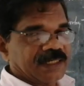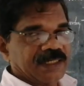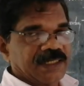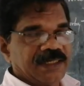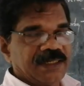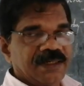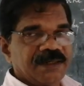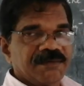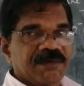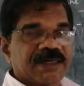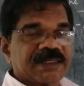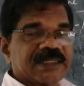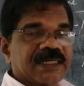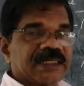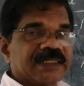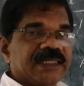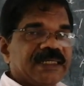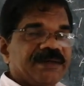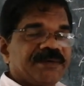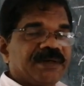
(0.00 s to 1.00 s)
30. What
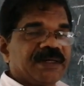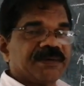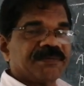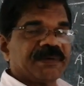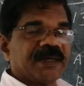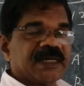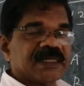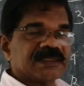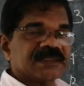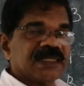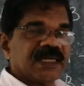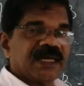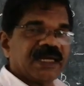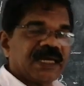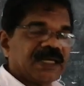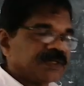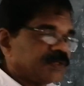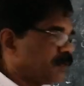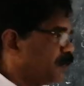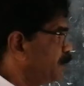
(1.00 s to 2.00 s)
are the given facts?
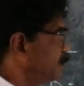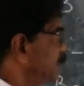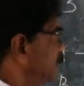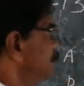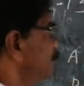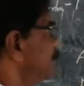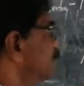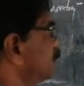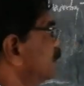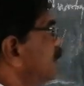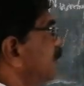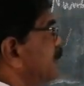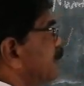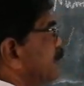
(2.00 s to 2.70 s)
Atomic number